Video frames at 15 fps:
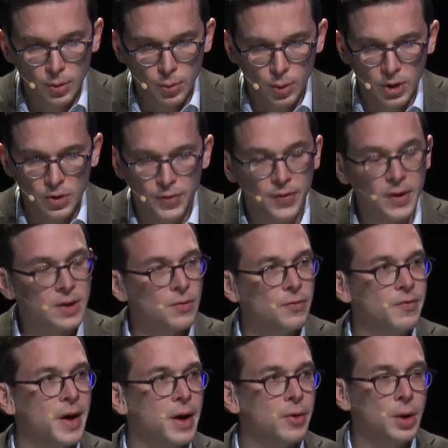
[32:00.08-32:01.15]
which fit
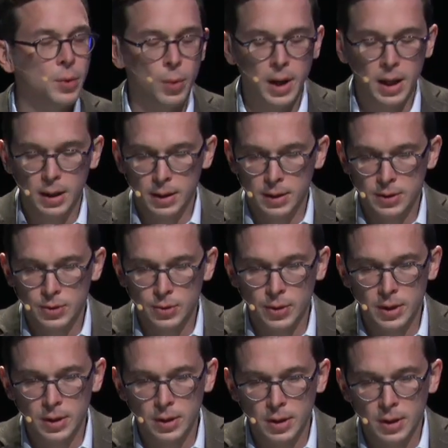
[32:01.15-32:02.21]
very well to
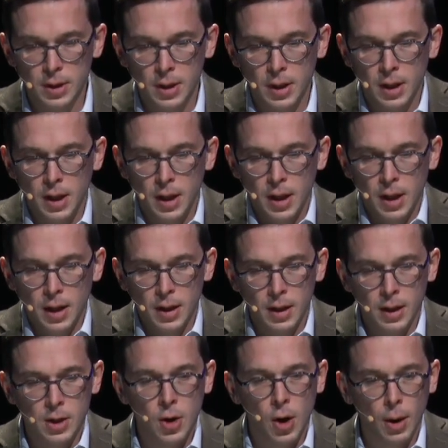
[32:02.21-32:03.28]
an
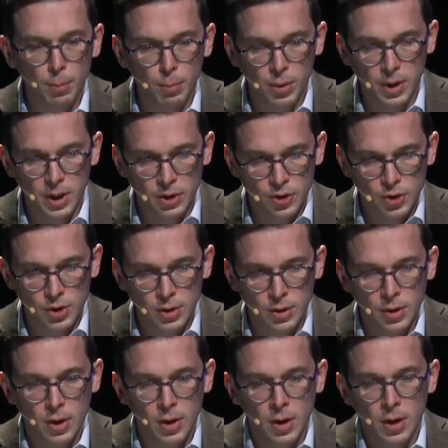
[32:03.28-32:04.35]
accomplished
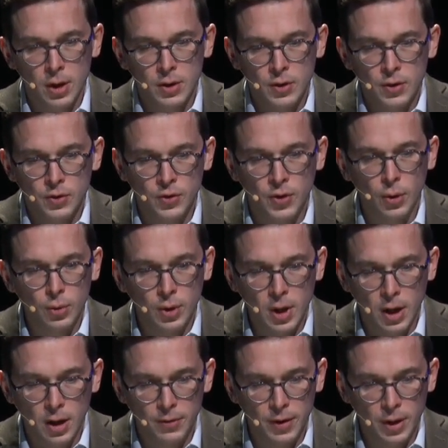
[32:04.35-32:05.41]
stone
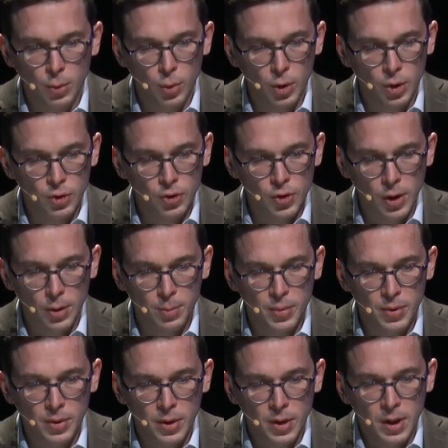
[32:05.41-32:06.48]
carving workshop
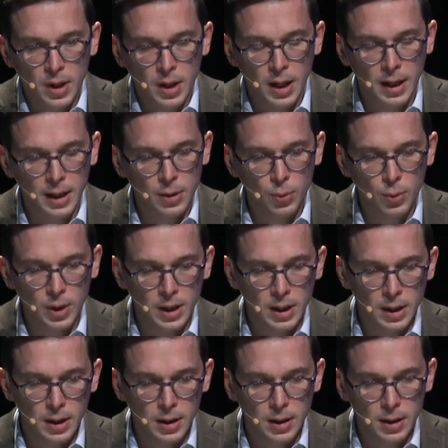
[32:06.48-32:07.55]
like
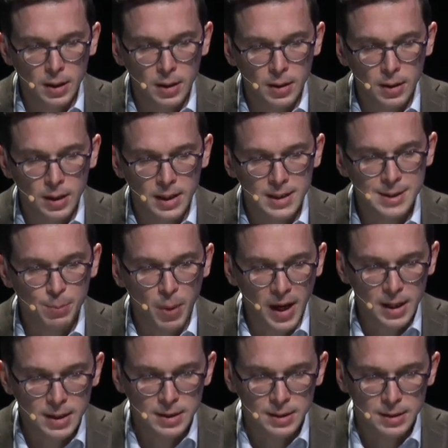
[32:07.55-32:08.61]
we
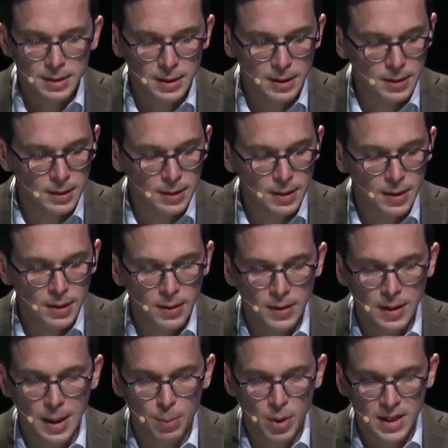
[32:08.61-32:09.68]
expected in the
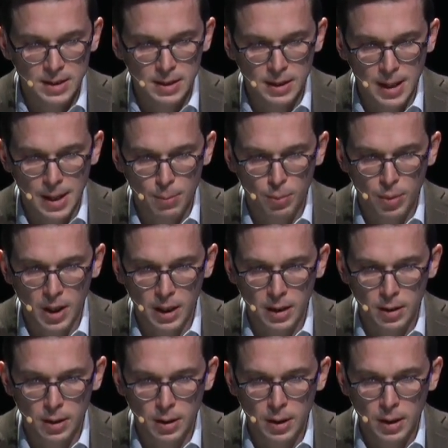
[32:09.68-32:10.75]
Abbasid Empire.